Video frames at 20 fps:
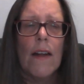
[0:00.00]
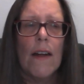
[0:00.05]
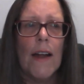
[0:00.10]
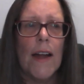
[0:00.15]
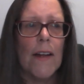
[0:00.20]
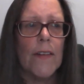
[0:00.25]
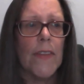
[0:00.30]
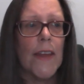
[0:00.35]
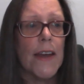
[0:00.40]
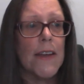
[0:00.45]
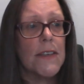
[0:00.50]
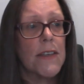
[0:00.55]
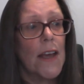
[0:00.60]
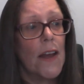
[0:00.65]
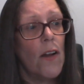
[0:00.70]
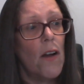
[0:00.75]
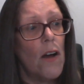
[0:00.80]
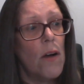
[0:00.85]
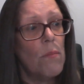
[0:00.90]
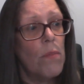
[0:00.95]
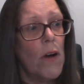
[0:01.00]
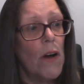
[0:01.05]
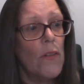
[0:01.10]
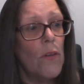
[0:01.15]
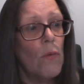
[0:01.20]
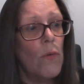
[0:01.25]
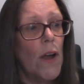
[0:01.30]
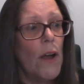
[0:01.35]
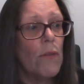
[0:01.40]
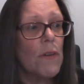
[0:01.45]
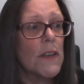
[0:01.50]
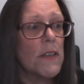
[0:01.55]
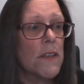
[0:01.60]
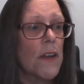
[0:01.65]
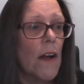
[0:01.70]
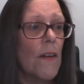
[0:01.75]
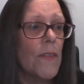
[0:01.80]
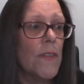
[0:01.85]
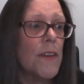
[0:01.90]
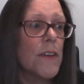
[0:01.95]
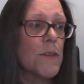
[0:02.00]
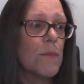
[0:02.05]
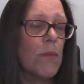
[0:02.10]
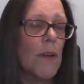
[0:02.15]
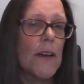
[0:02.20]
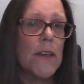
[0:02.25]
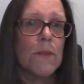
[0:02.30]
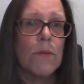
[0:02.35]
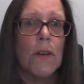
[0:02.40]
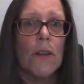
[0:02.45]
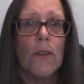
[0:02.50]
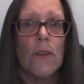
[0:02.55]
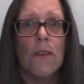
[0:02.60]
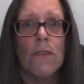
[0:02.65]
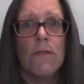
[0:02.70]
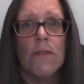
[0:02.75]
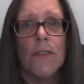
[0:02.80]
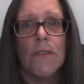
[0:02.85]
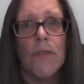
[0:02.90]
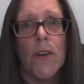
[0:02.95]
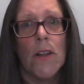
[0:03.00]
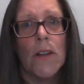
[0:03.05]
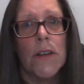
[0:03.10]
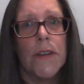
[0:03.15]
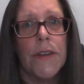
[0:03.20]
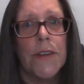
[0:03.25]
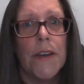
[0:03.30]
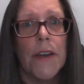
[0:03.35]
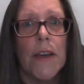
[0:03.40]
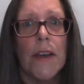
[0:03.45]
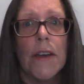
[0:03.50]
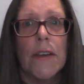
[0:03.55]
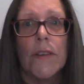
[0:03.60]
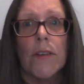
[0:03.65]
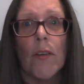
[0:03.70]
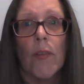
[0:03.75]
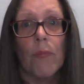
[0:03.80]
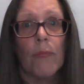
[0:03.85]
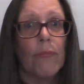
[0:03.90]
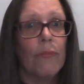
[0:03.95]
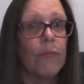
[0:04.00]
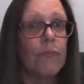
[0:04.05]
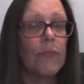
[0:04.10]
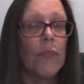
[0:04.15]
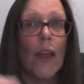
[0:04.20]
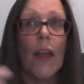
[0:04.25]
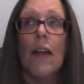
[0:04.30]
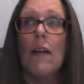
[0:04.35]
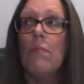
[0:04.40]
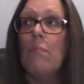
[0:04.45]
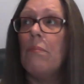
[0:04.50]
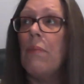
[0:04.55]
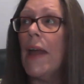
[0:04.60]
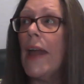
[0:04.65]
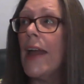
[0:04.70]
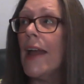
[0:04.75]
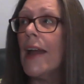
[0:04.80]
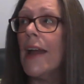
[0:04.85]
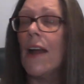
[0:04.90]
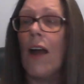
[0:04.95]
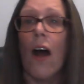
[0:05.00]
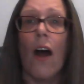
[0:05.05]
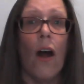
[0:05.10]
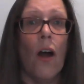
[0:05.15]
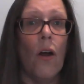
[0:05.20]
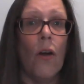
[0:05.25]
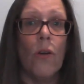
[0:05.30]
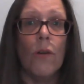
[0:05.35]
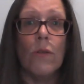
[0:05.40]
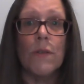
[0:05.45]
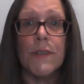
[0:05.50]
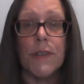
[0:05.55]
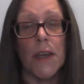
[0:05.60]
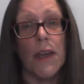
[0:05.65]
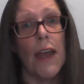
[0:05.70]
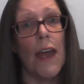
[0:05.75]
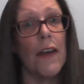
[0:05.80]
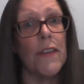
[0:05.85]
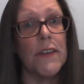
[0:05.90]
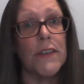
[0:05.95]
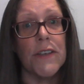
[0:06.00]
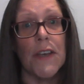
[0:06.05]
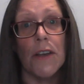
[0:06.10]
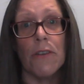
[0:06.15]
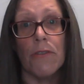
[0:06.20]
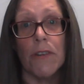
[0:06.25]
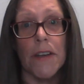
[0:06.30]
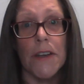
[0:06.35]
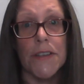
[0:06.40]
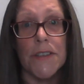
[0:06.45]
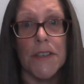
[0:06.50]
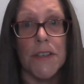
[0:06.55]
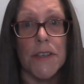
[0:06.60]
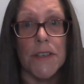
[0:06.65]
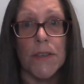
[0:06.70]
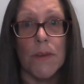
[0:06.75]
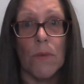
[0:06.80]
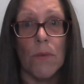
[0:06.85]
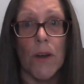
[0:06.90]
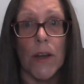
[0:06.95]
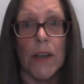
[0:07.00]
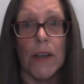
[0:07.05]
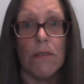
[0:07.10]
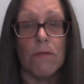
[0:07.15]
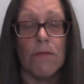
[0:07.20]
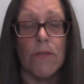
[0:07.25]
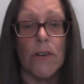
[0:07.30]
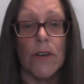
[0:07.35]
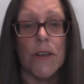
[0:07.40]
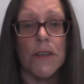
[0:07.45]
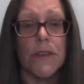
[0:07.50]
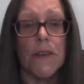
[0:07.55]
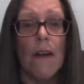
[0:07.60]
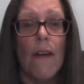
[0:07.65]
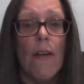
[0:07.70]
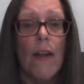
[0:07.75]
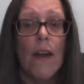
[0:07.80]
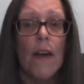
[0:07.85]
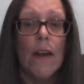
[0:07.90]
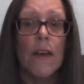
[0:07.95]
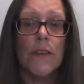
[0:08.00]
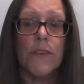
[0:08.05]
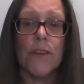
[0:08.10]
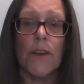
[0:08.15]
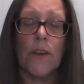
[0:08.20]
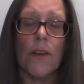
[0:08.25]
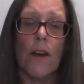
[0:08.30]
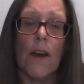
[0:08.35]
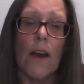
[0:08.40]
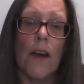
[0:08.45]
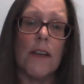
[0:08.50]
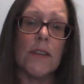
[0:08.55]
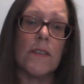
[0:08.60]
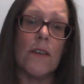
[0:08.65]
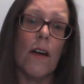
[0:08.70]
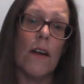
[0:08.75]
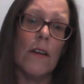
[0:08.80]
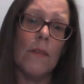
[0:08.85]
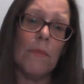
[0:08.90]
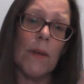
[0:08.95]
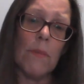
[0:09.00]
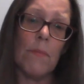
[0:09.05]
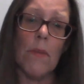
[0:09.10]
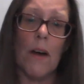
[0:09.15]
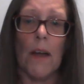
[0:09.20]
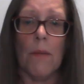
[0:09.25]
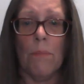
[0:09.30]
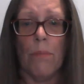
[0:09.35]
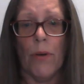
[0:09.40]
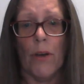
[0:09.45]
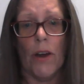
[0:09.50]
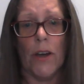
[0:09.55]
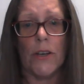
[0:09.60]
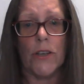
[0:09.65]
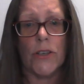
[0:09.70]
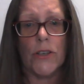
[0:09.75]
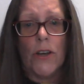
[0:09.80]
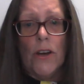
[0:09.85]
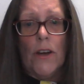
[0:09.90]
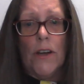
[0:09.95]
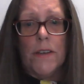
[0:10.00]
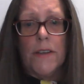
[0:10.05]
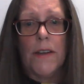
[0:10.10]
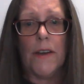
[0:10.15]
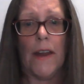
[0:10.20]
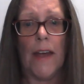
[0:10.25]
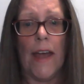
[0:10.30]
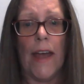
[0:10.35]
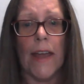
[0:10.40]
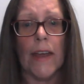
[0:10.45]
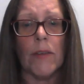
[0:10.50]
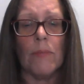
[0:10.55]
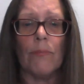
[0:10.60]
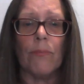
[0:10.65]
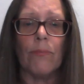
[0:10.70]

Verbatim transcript: and they said, oh, by the way, we're starting this place, we're looking for volunteers. Bingo! See how the synchronicities are working for us? So, guys, I'm in my bird shirt today